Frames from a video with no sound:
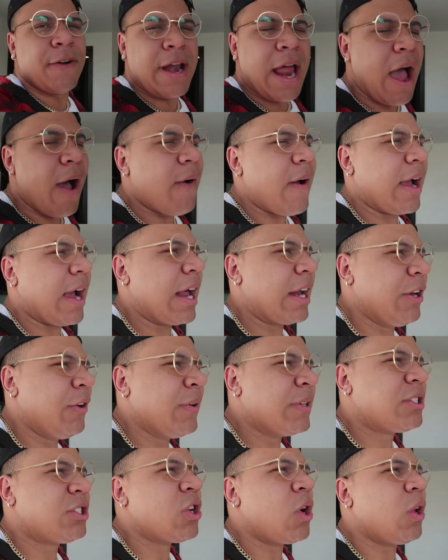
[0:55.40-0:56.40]
For now, I gotta
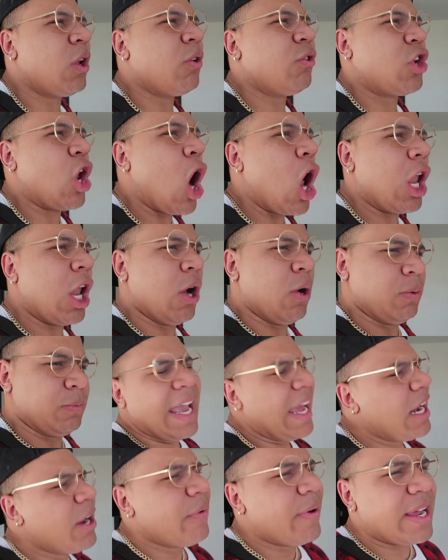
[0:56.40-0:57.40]
do it solo dolo.
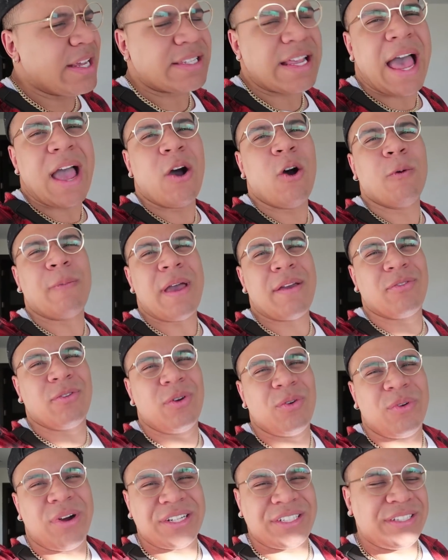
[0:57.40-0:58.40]
Anyways, I hope
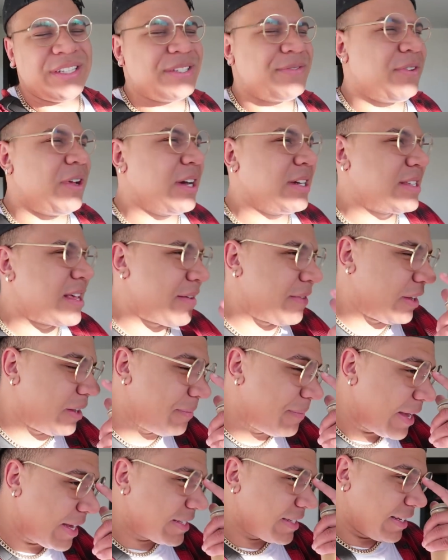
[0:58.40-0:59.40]
everyone watching this vlog is having
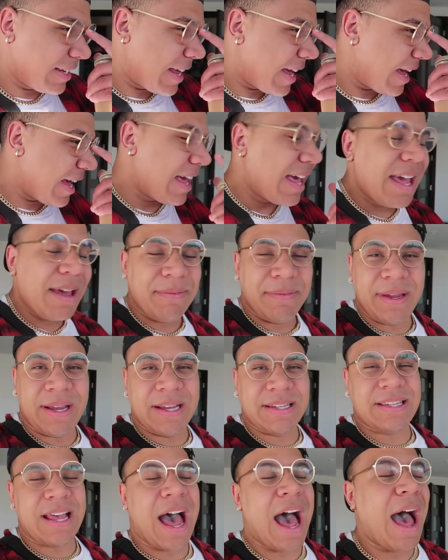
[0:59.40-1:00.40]
an amazing day
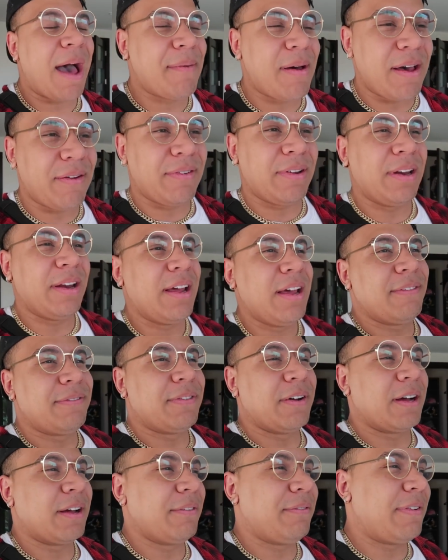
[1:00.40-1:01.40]
because I'm having a
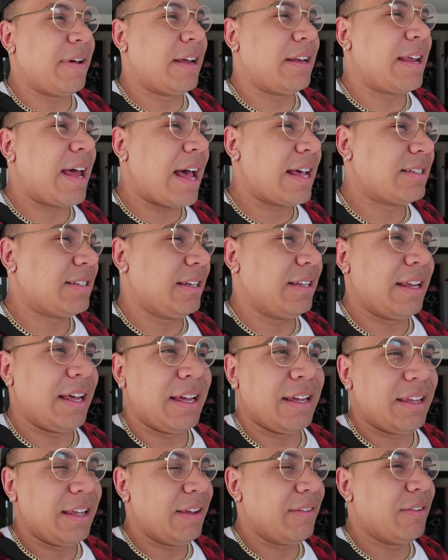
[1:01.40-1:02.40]
fucking fantastic
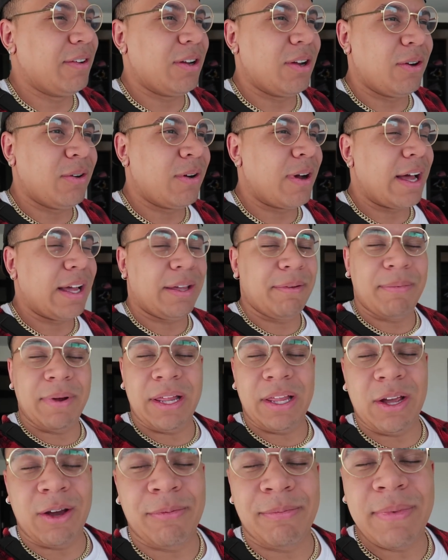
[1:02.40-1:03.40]
day, even though I can
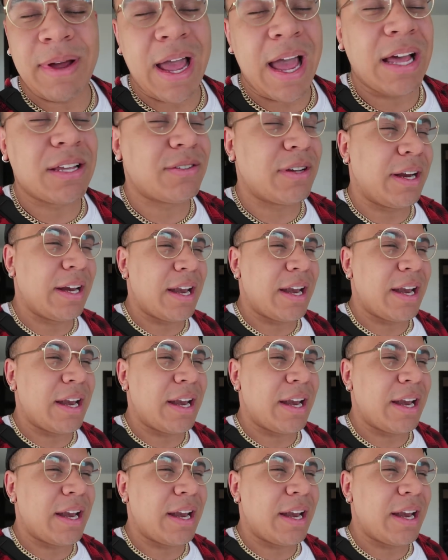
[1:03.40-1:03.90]
barely open my eyes